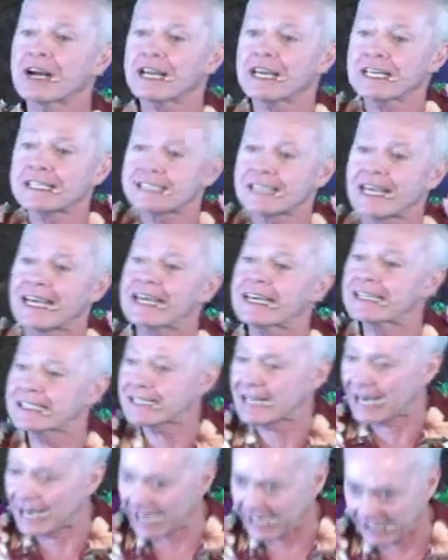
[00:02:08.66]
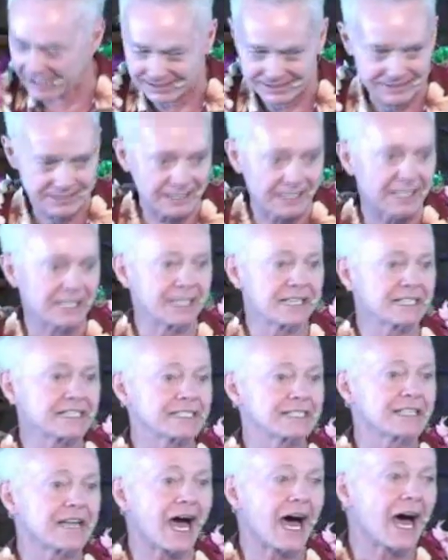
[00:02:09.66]
is in us. It
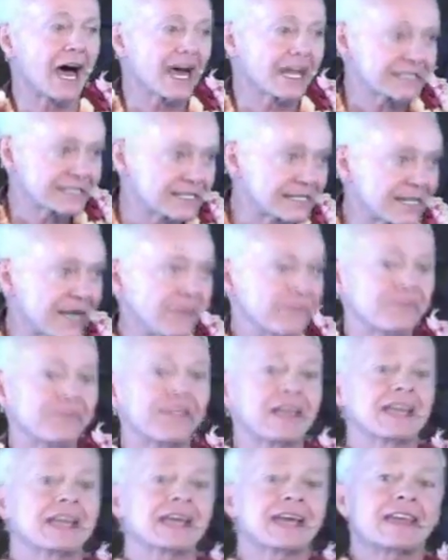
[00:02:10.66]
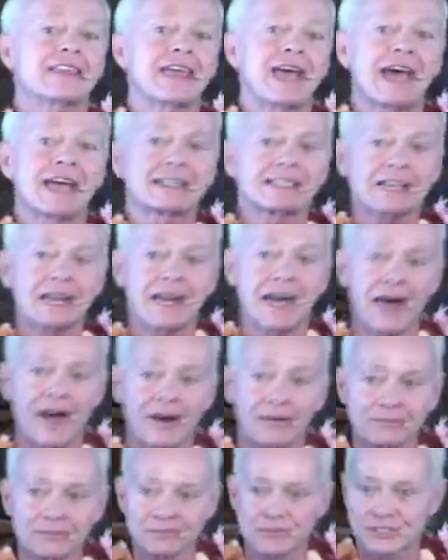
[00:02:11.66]
is not something that
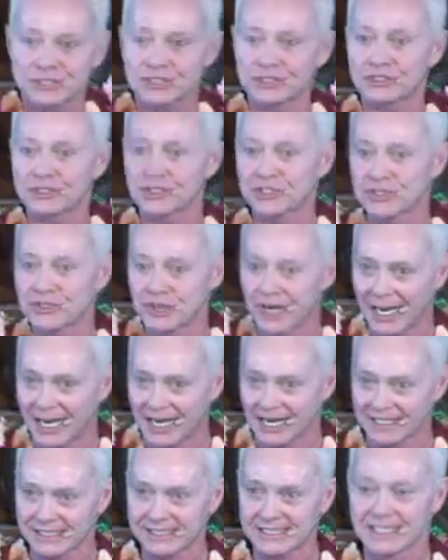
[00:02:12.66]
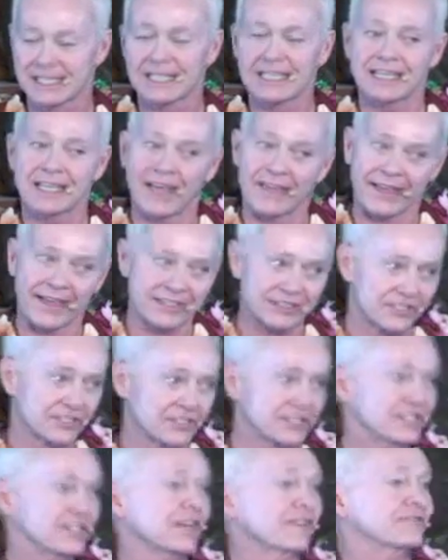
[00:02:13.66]
comes to us. Now that's
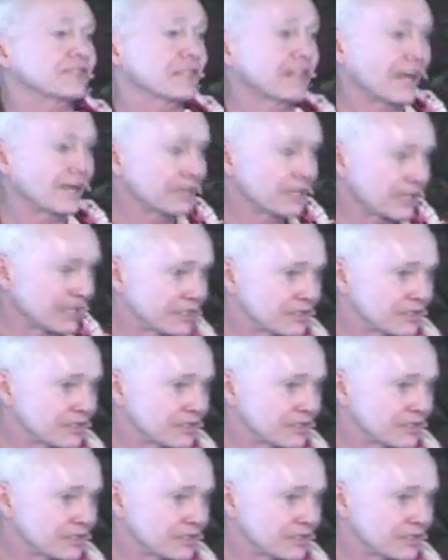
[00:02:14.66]
a shift, and I'm going to